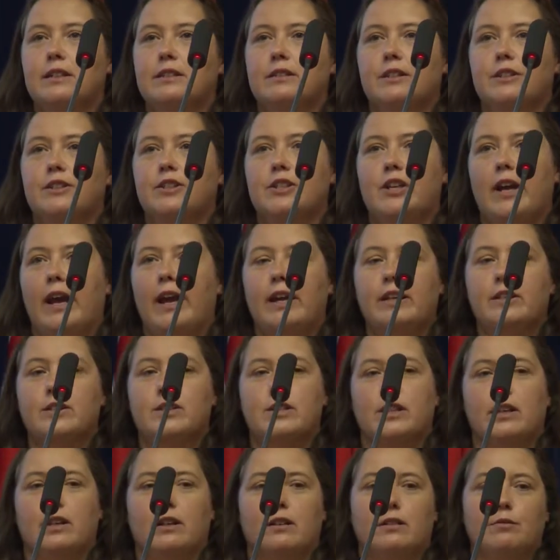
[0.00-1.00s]
They're
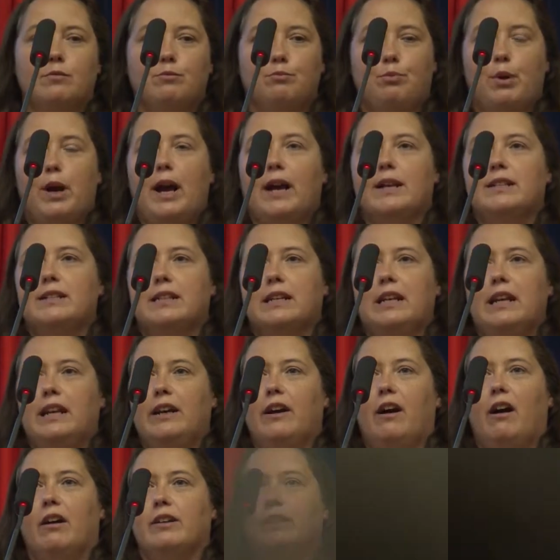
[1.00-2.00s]
changing
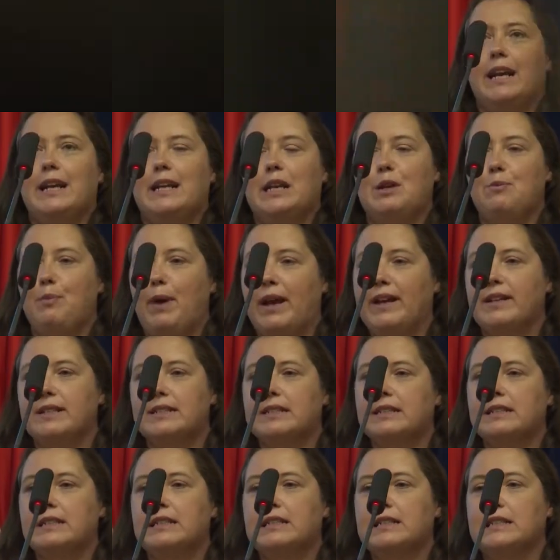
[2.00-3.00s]
practically on a daily
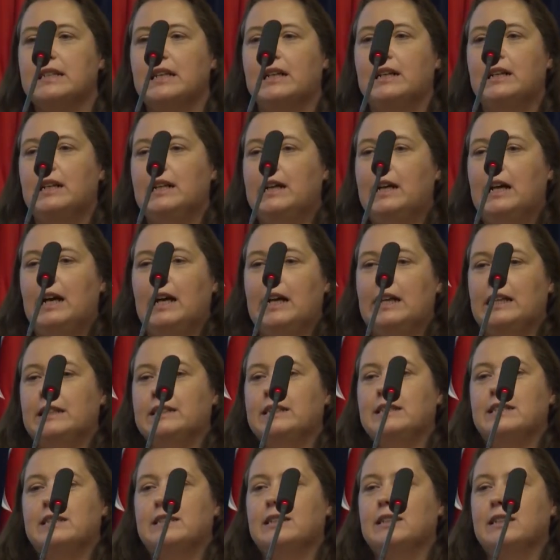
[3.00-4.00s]
basis.
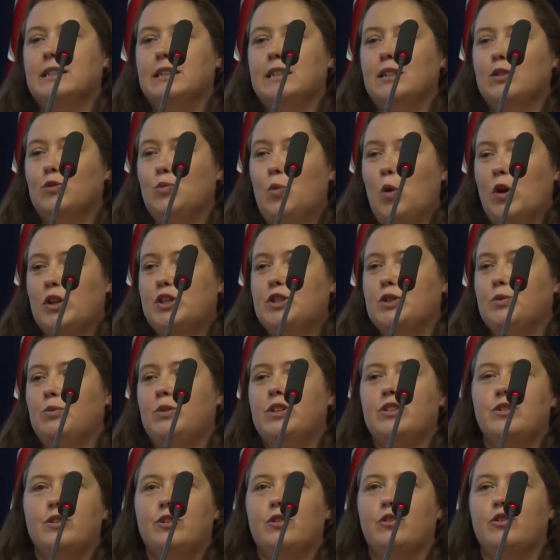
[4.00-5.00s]
And what
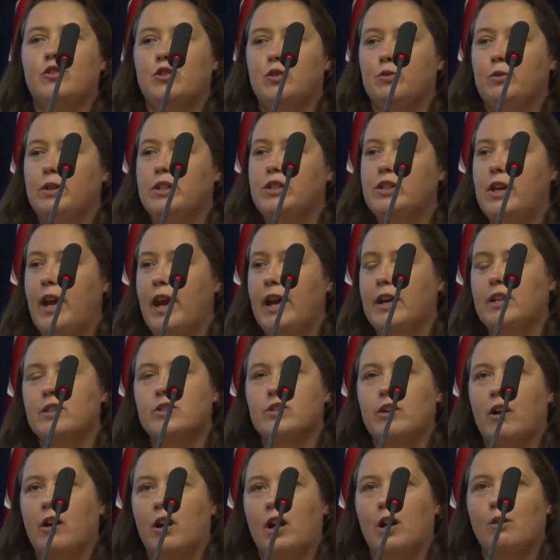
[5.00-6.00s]
do? Do we
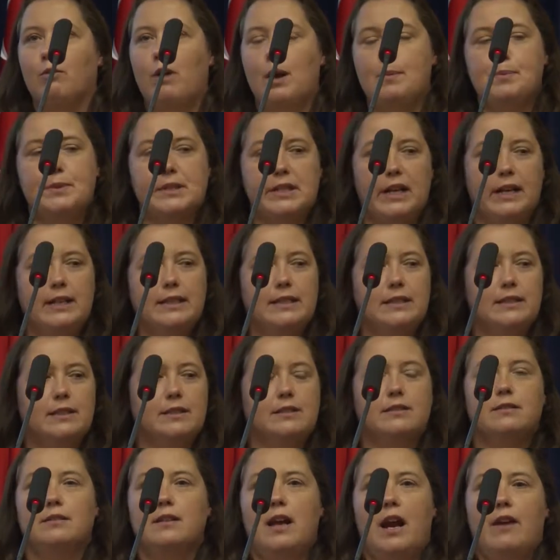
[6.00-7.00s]
change all our
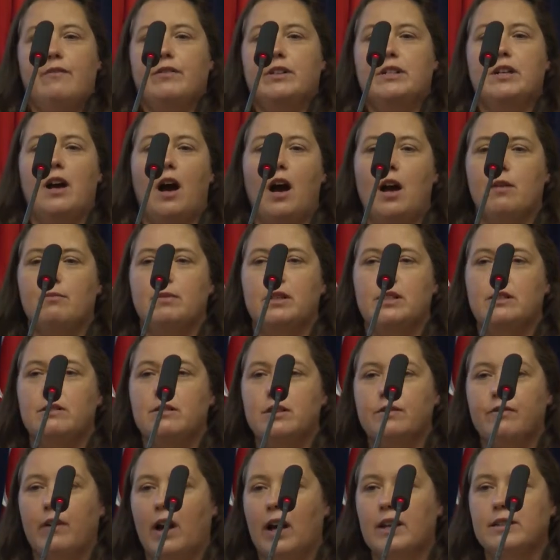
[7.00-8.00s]
websites every time a new
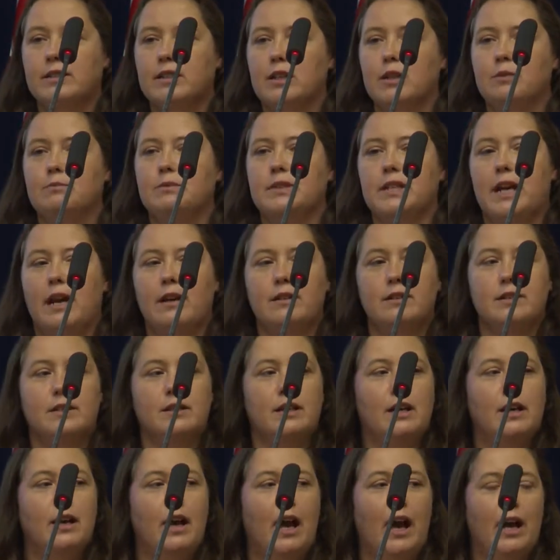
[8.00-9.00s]
device comes out?
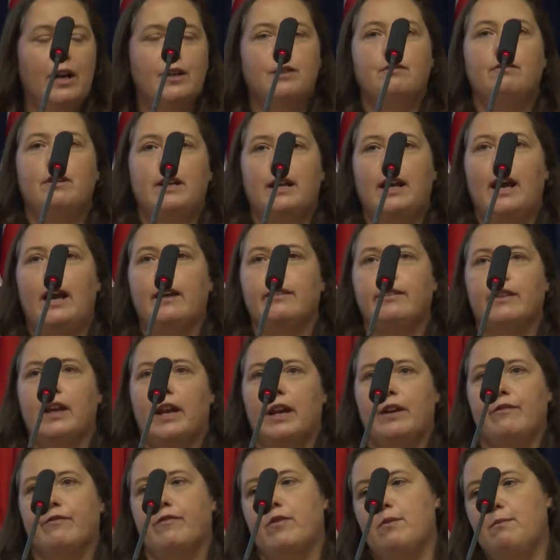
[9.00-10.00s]
How do we get
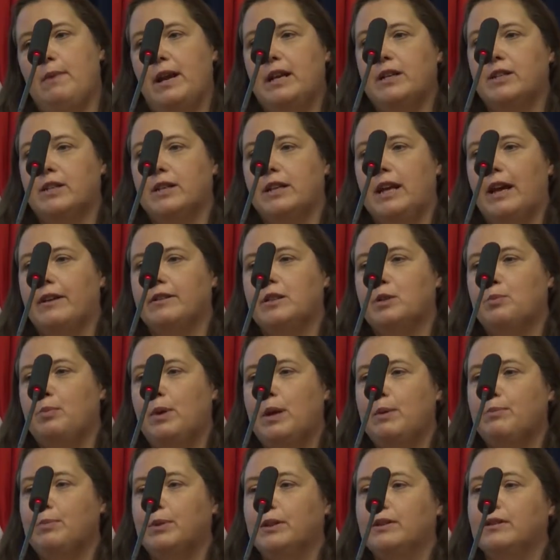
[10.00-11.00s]
that information out to
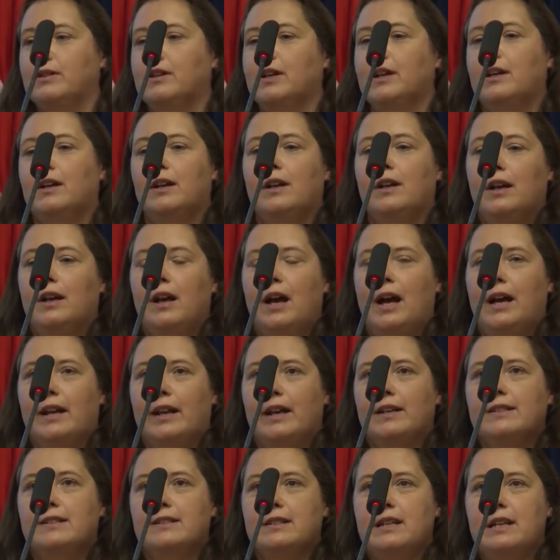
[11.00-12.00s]
people? And
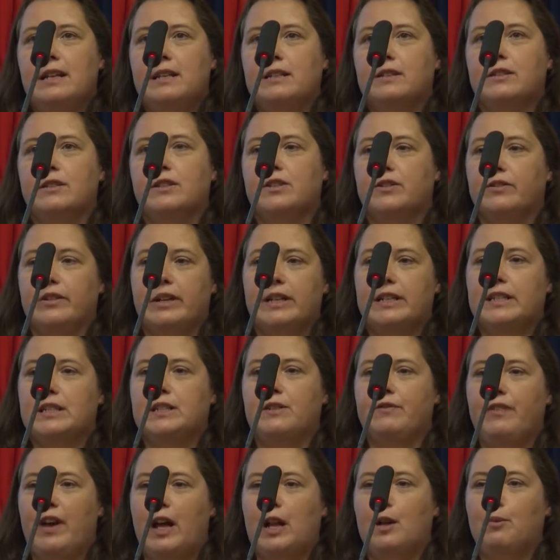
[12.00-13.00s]
as the industry is
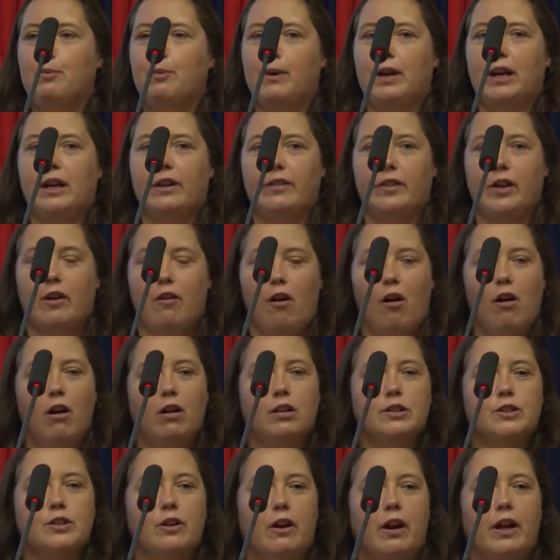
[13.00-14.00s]
developing and they're
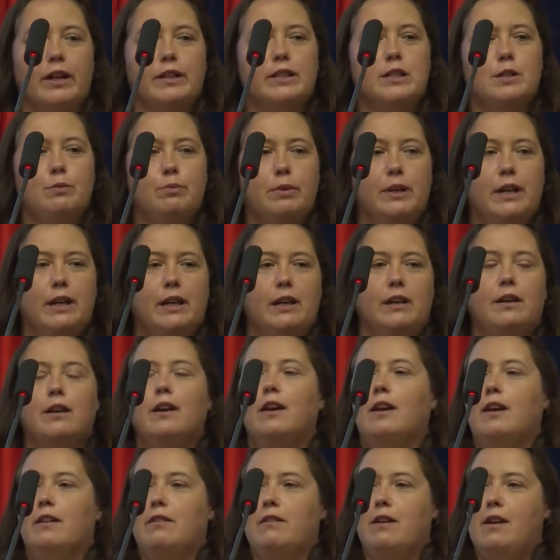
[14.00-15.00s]
all trying to be
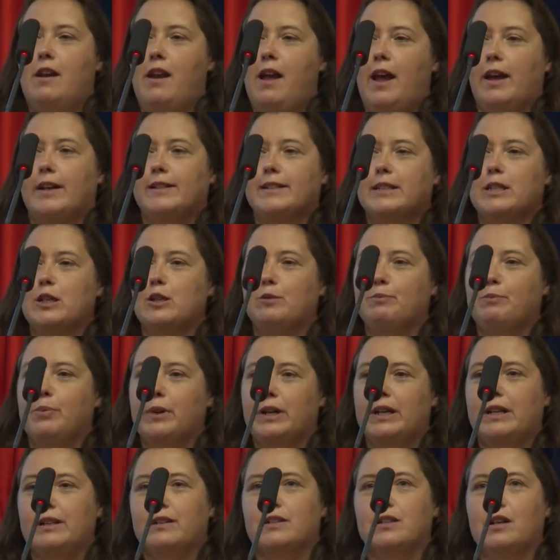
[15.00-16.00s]
the next
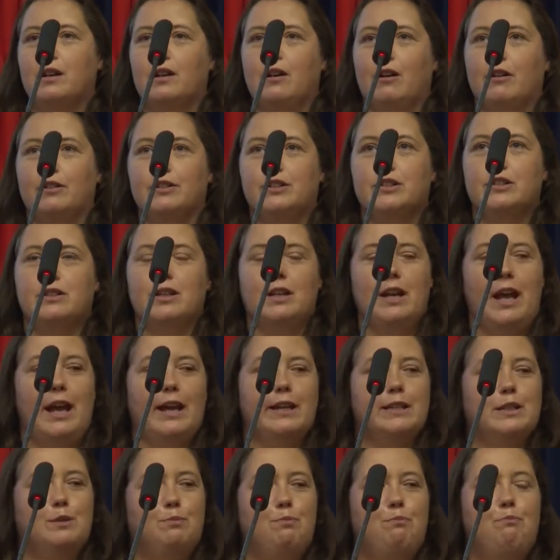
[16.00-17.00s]
company to launch the
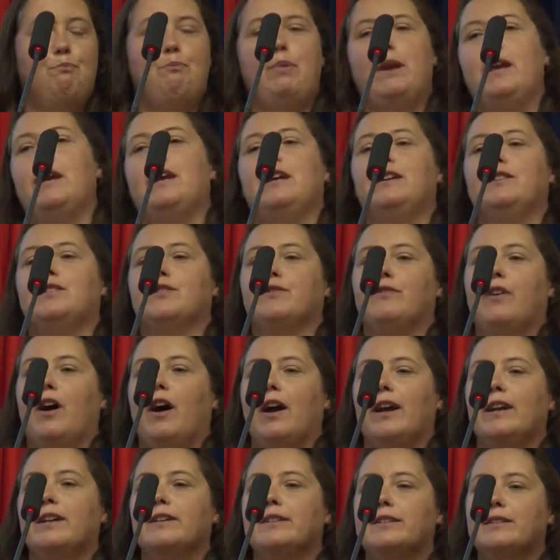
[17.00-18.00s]
next big
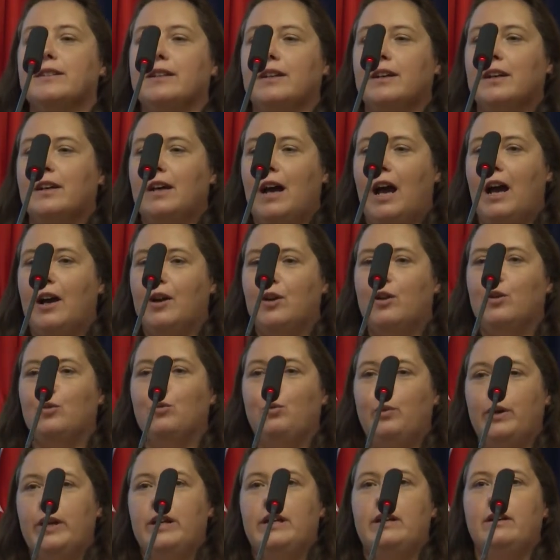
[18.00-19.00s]
device, how do
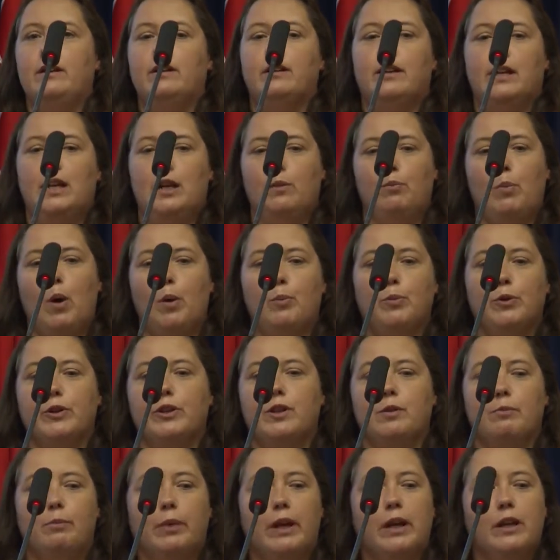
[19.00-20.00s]
we keep up
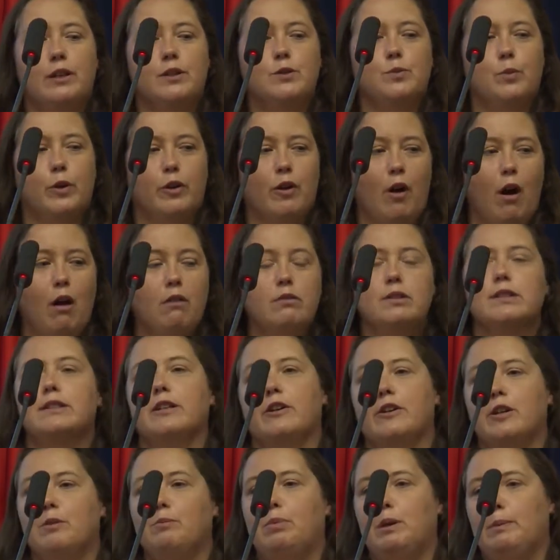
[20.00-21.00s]
with it? Because we're always
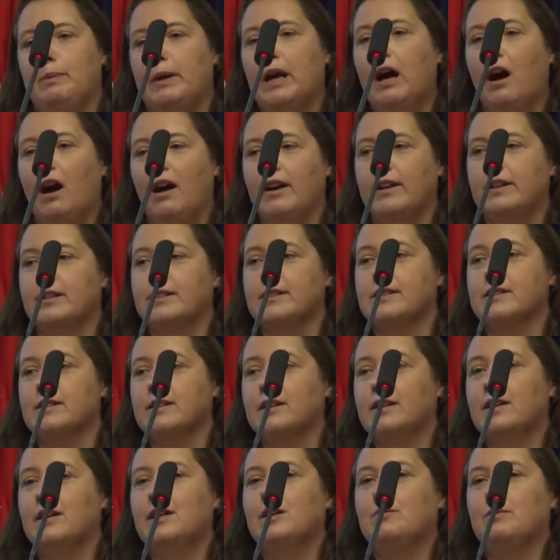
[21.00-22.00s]
going to be behind,
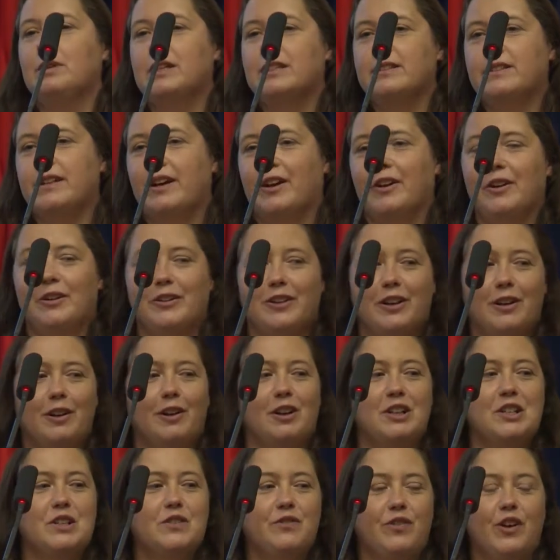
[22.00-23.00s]
because they're going to
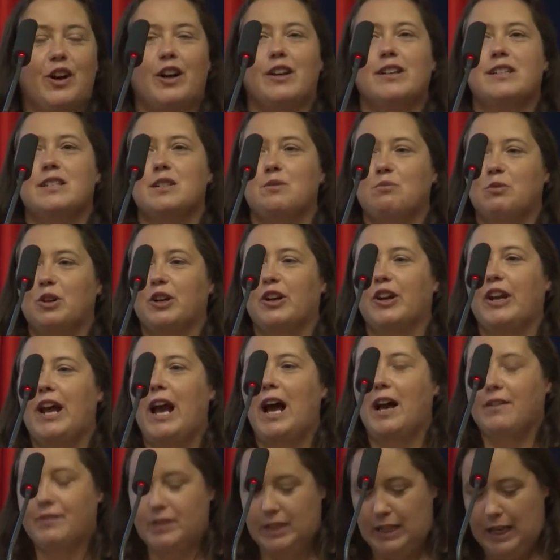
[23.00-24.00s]
launch first and we're going to
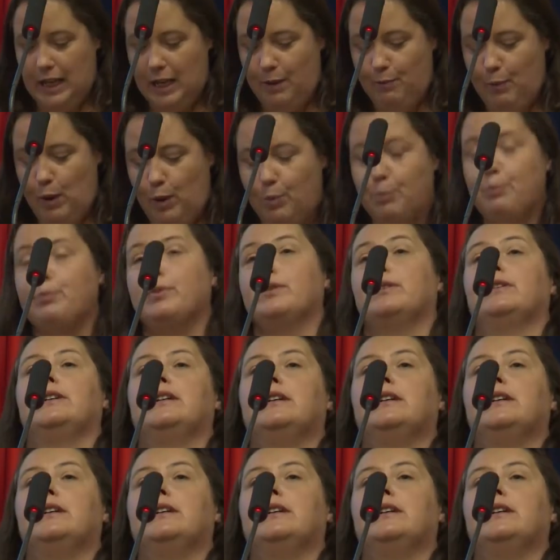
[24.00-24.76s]
have to keep up.